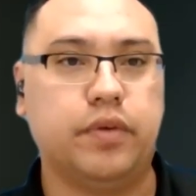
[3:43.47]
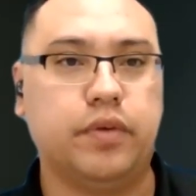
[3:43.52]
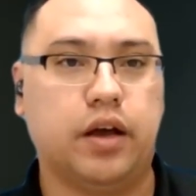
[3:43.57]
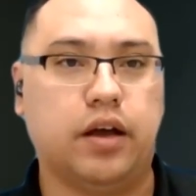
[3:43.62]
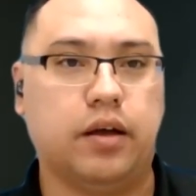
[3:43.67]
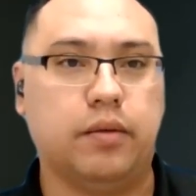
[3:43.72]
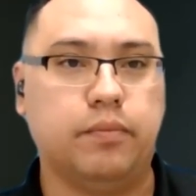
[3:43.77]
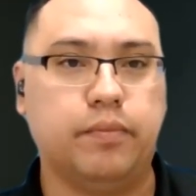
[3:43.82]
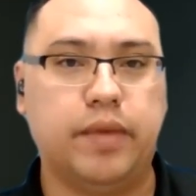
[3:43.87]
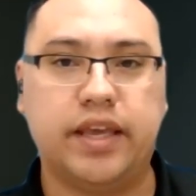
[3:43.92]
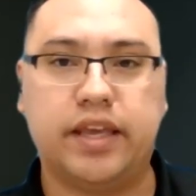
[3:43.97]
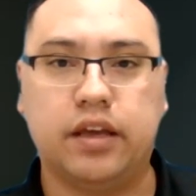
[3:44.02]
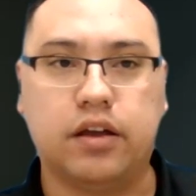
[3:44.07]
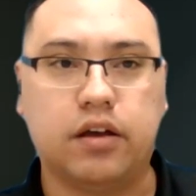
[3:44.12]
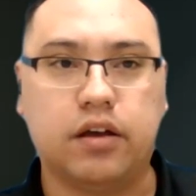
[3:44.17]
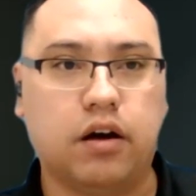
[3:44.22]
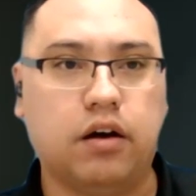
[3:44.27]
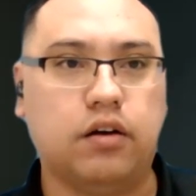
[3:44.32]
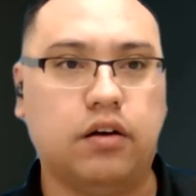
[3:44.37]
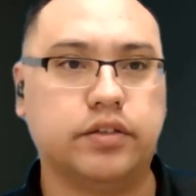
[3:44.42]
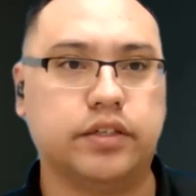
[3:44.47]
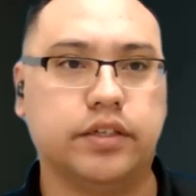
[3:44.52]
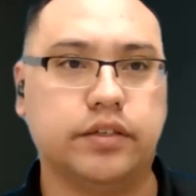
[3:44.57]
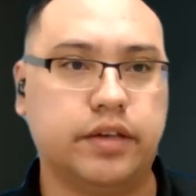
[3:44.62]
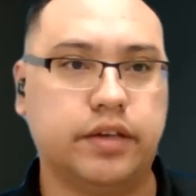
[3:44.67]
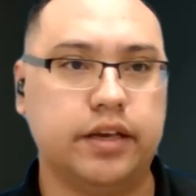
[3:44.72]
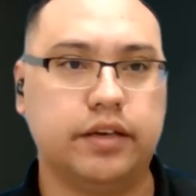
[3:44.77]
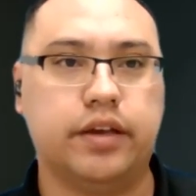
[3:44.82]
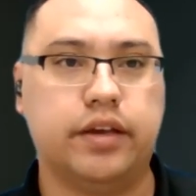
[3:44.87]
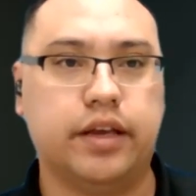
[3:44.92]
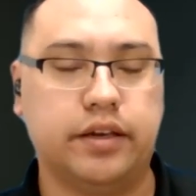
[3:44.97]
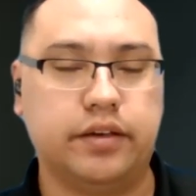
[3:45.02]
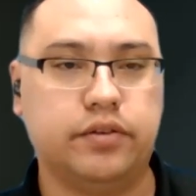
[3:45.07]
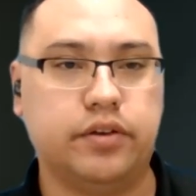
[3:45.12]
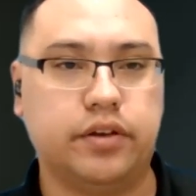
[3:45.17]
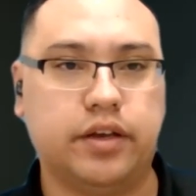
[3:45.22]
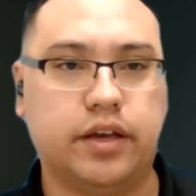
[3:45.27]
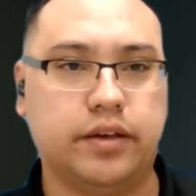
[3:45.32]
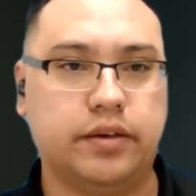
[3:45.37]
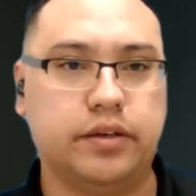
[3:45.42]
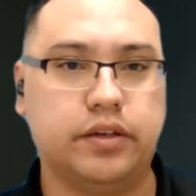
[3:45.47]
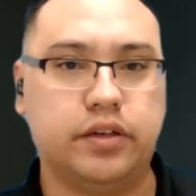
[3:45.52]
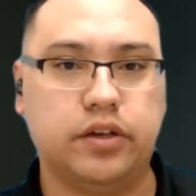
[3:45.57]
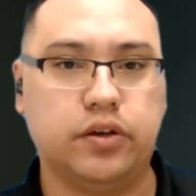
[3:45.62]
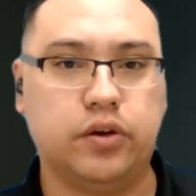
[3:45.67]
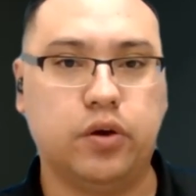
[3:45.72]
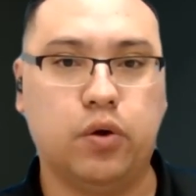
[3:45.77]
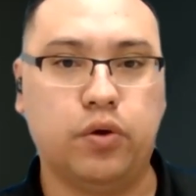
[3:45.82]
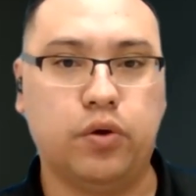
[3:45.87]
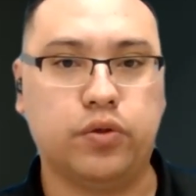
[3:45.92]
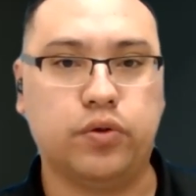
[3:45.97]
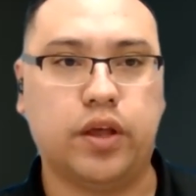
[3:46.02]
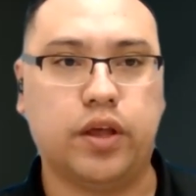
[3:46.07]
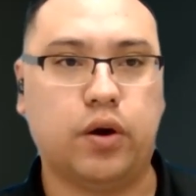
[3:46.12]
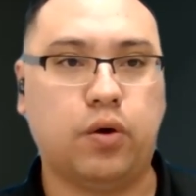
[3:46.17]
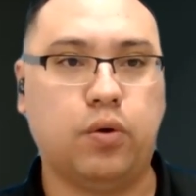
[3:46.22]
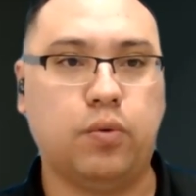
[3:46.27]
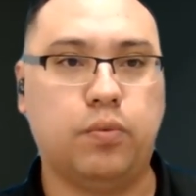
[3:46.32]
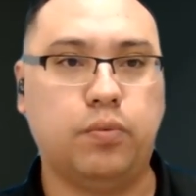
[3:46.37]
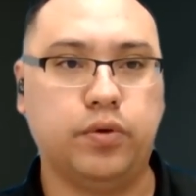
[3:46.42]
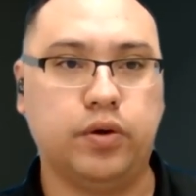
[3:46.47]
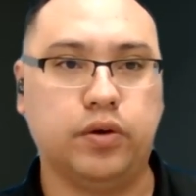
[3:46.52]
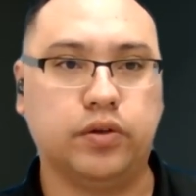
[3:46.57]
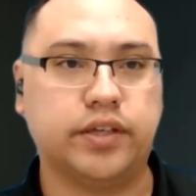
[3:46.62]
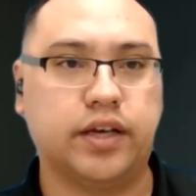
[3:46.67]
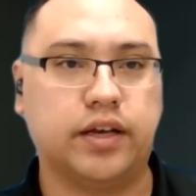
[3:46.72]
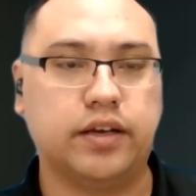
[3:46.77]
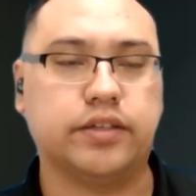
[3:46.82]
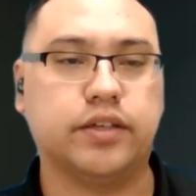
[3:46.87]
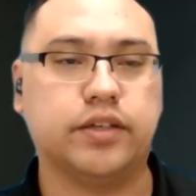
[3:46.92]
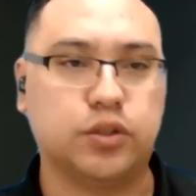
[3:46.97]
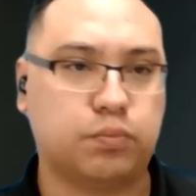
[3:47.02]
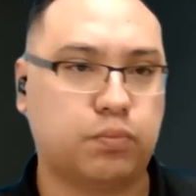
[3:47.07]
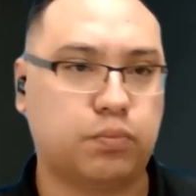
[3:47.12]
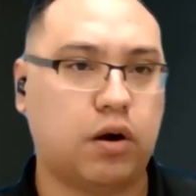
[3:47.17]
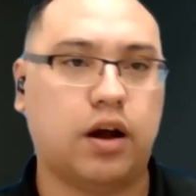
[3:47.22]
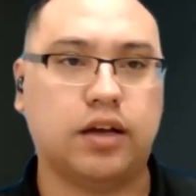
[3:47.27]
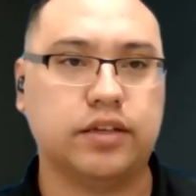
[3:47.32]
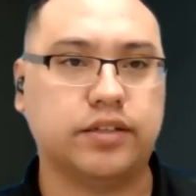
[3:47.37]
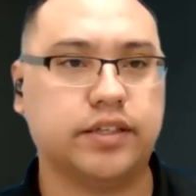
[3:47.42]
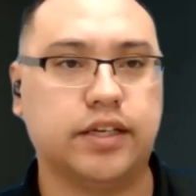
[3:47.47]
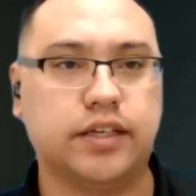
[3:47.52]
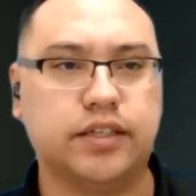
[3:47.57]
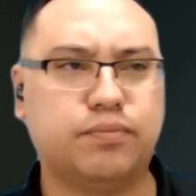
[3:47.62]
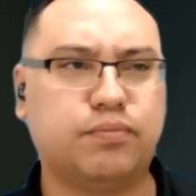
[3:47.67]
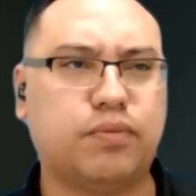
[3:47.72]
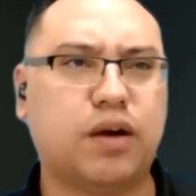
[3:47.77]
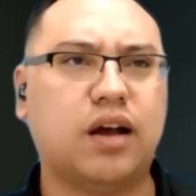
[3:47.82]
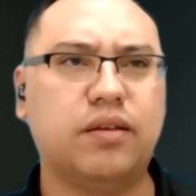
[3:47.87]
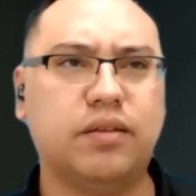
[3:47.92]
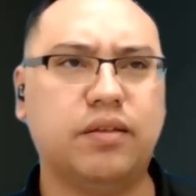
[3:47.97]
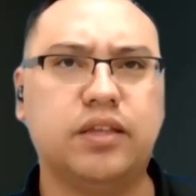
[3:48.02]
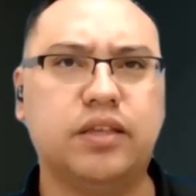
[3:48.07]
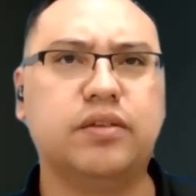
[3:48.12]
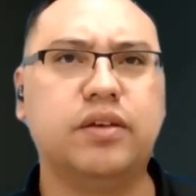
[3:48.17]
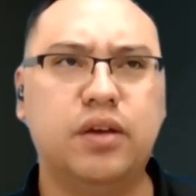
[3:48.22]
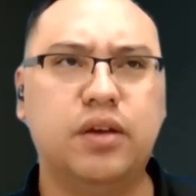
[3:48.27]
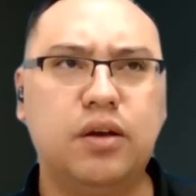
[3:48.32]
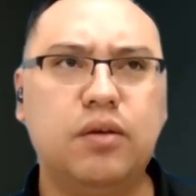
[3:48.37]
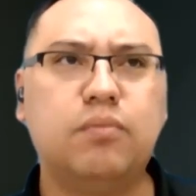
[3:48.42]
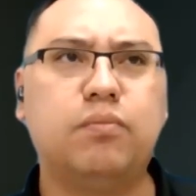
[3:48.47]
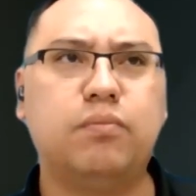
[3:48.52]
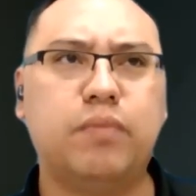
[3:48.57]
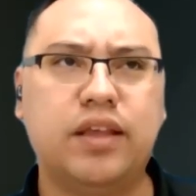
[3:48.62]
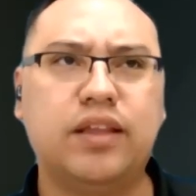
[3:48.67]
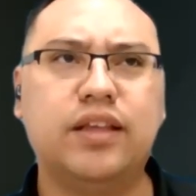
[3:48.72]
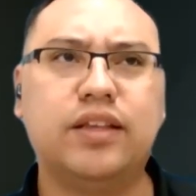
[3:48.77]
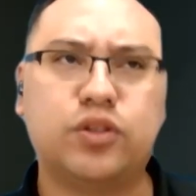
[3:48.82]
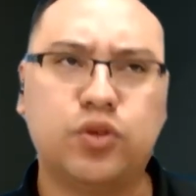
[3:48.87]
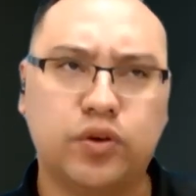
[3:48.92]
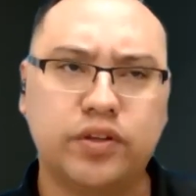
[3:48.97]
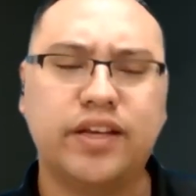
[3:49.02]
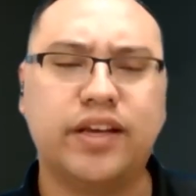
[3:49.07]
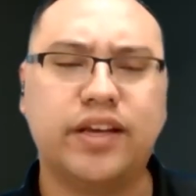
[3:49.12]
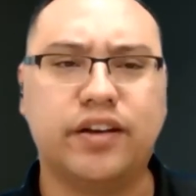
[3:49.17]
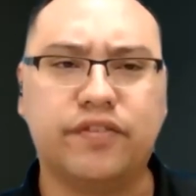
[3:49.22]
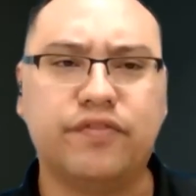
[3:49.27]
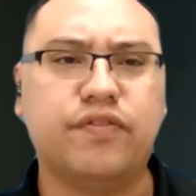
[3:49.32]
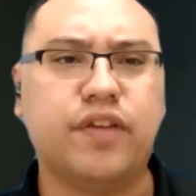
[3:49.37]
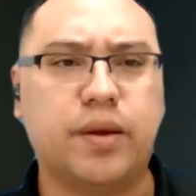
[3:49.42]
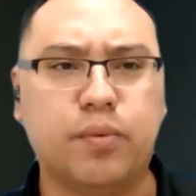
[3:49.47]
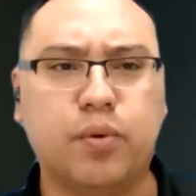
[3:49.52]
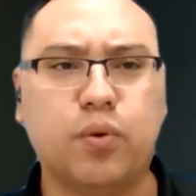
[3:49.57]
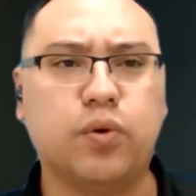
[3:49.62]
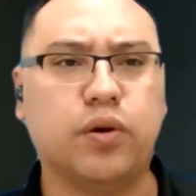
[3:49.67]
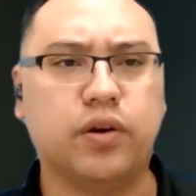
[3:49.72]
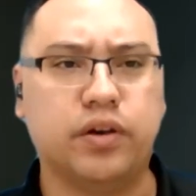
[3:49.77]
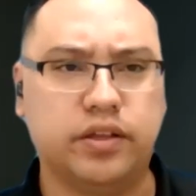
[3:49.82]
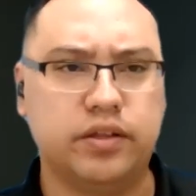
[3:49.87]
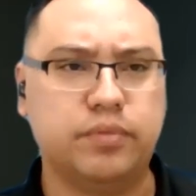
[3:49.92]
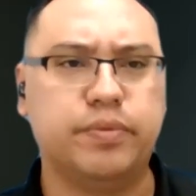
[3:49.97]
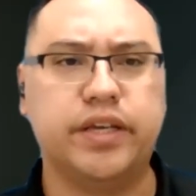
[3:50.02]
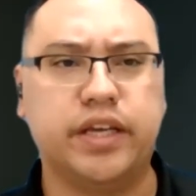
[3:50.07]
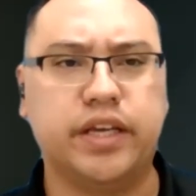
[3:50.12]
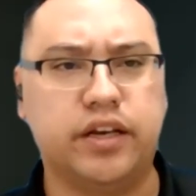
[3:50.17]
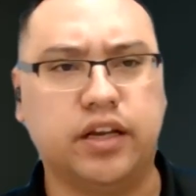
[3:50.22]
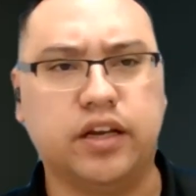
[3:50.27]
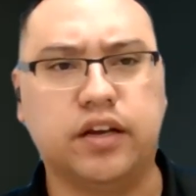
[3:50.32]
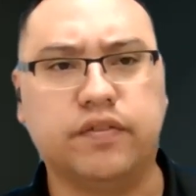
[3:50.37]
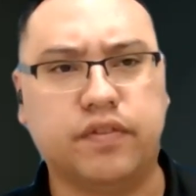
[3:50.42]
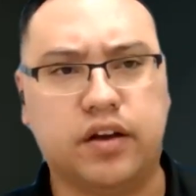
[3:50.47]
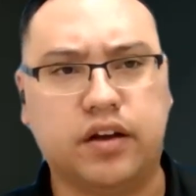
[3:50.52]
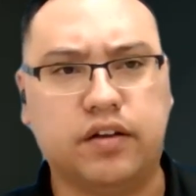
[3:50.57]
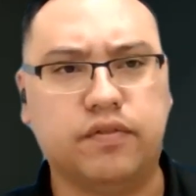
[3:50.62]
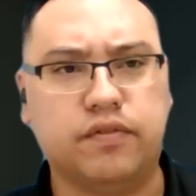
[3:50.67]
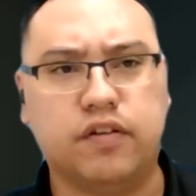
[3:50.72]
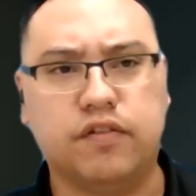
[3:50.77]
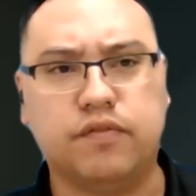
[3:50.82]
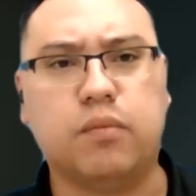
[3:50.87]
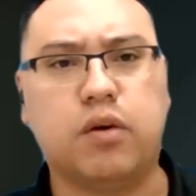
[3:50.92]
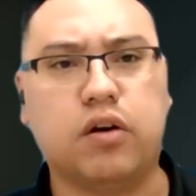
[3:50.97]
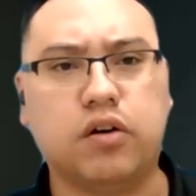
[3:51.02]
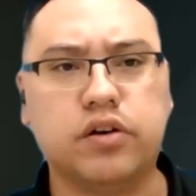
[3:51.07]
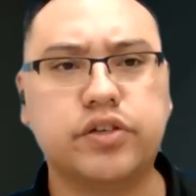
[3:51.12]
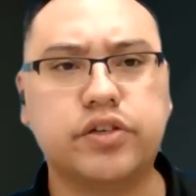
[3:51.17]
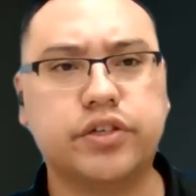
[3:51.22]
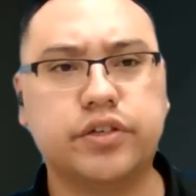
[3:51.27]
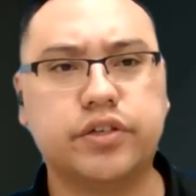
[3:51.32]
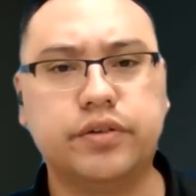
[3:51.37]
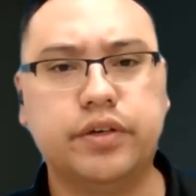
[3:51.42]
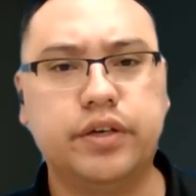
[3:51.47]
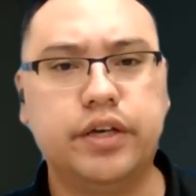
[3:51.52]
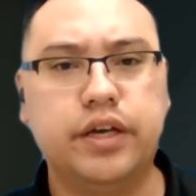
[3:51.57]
Uh, making calls and, and and and going through that whole you know telesales process probably mainly toward the end of February, beginning of, of, of March.